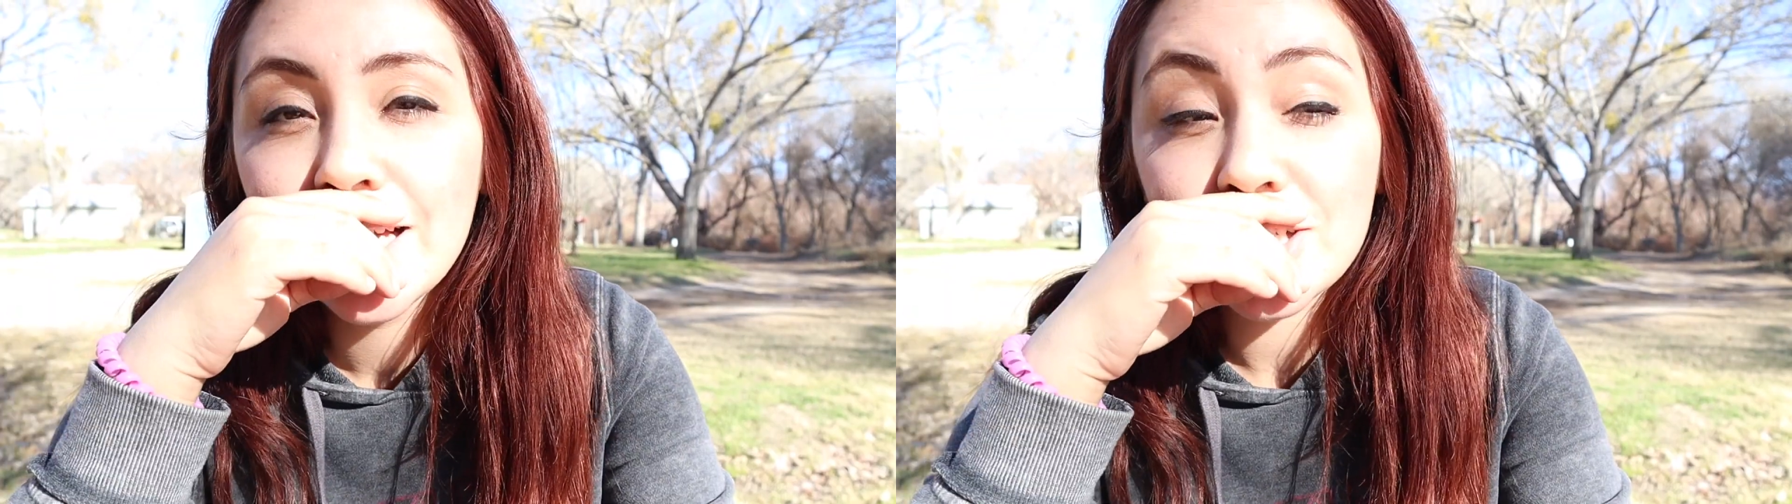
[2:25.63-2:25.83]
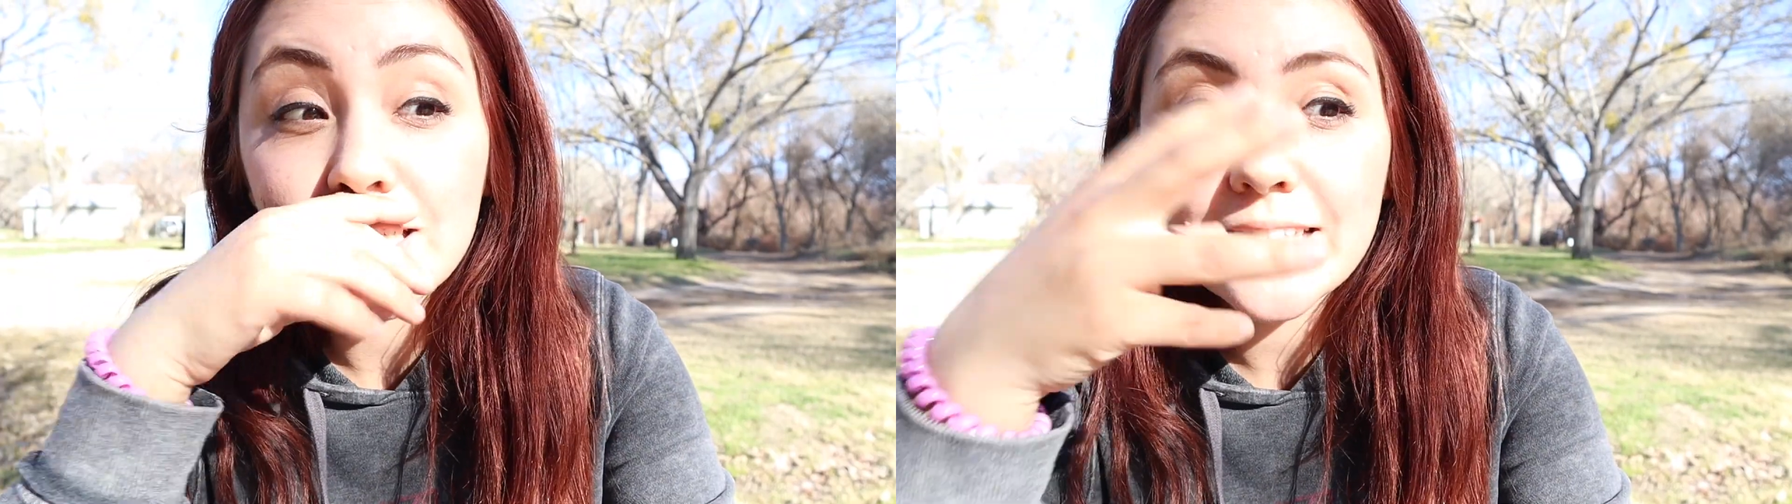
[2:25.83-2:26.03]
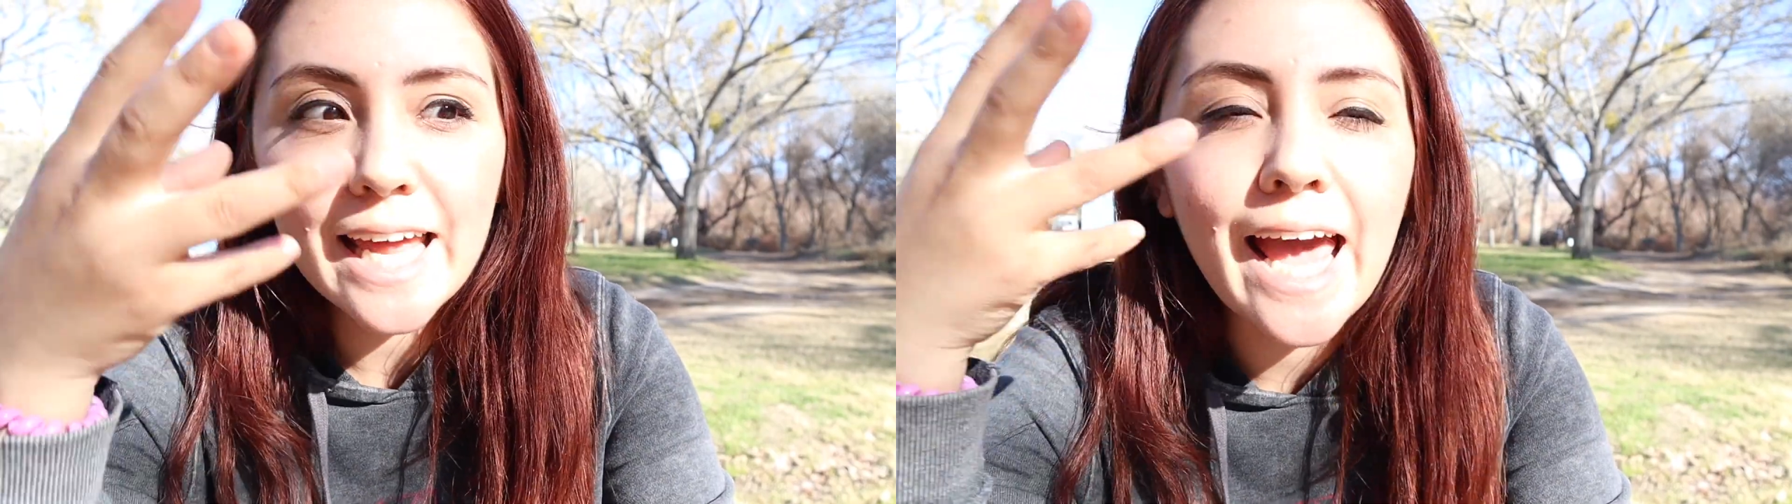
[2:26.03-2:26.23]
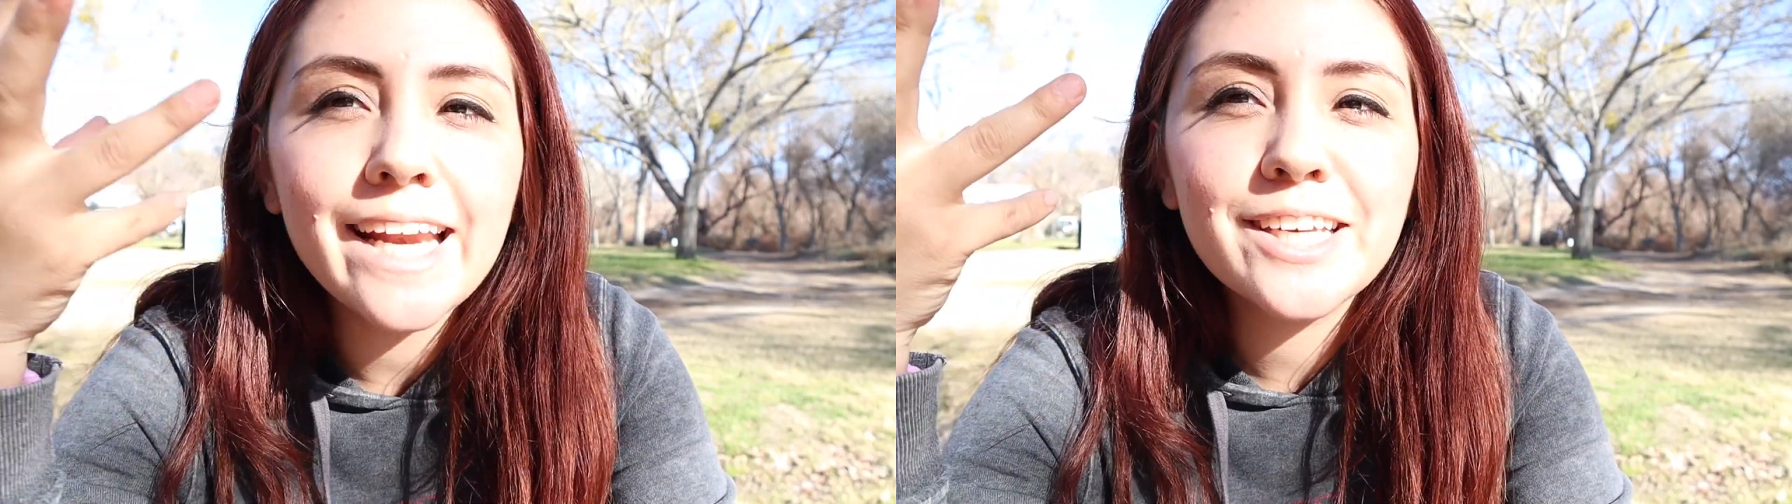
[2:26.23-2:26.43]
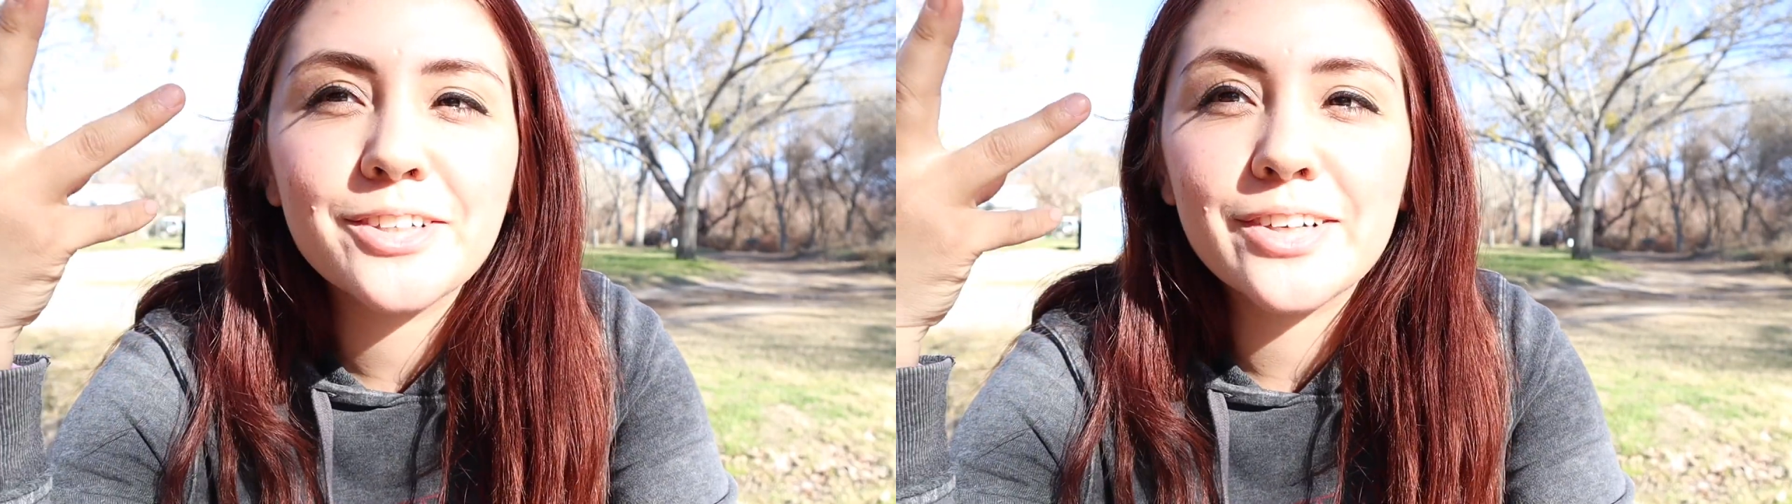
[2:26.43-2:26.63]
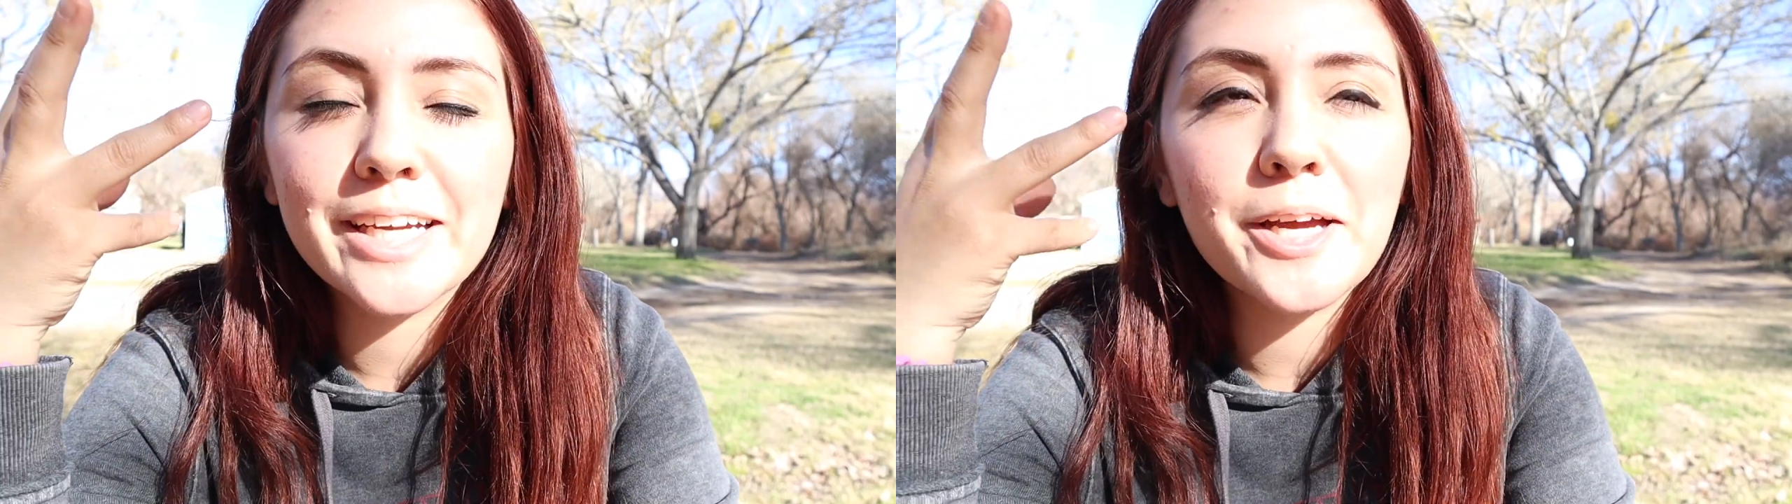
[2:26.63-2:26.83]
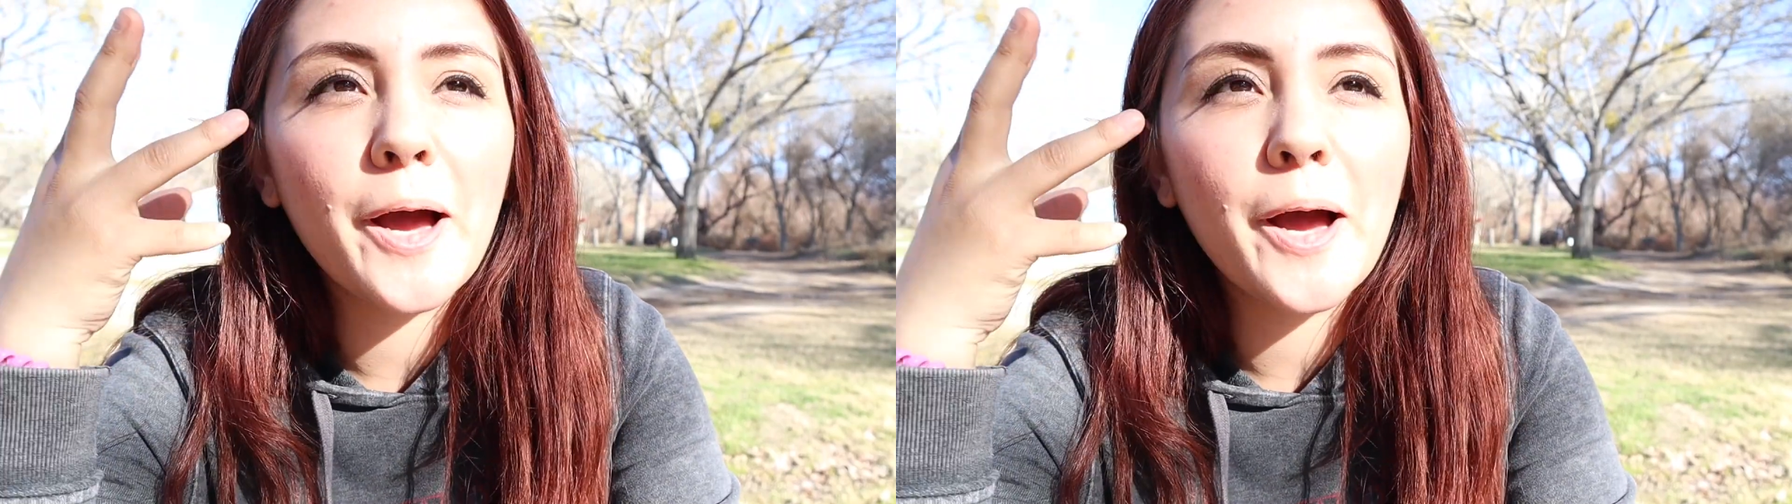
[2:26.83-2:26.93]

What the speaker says: to just get any degree.